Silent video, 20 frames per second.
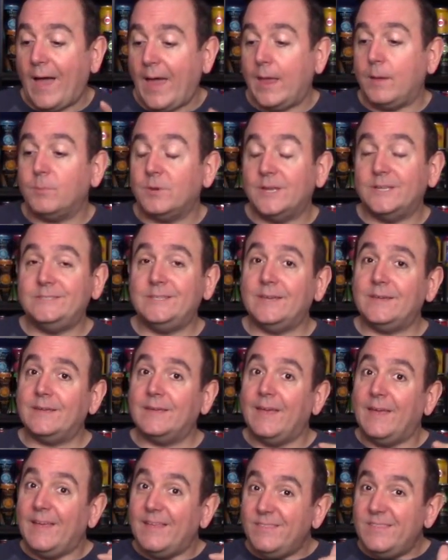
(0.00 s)
I am gonna tell
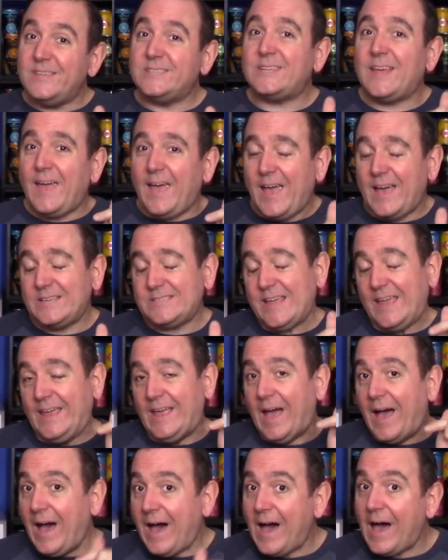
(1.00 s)
you, this has a
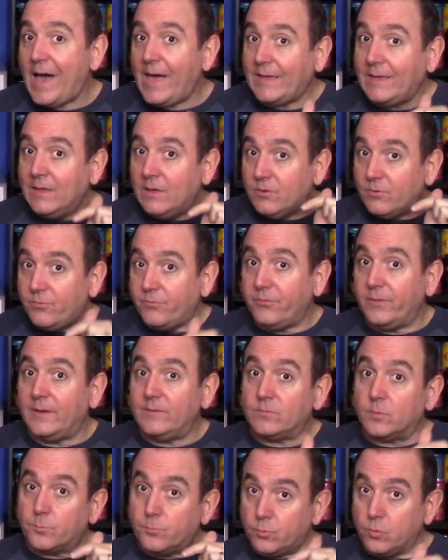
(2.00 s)
high
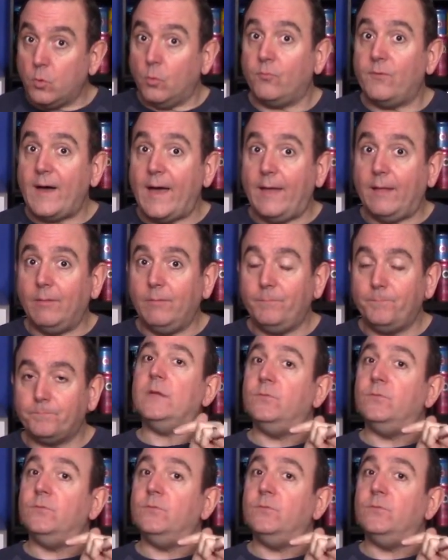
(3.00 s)
flavor profile.